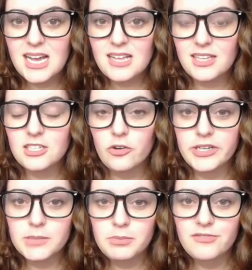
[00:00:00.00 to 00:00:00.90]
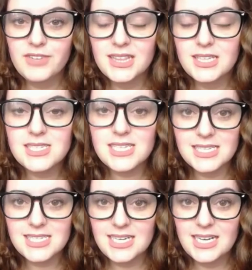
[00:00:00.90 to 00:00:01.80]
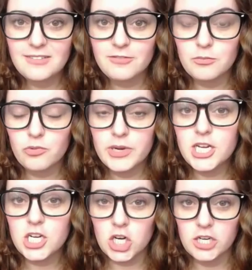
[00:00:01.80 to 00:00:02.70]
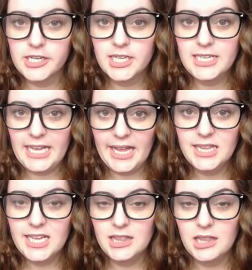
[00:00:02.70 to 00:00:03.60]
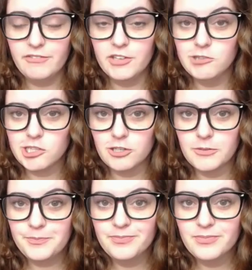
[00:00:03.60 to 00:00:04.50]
that are going to prevent this incident from reoccurring again in the future.